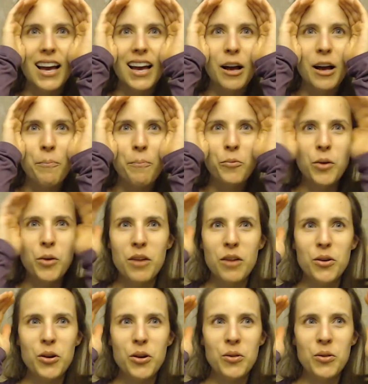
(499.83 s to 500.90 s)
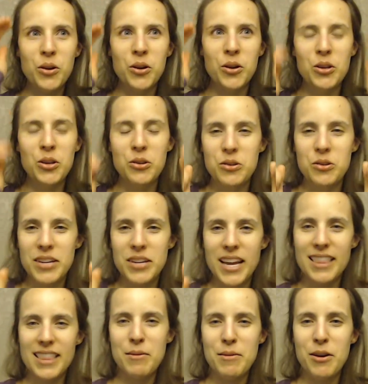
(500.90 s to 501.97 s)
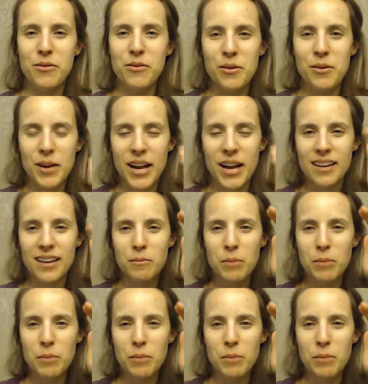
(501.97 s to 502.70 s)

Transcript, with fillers: um, whenever you, you take them out for a ride,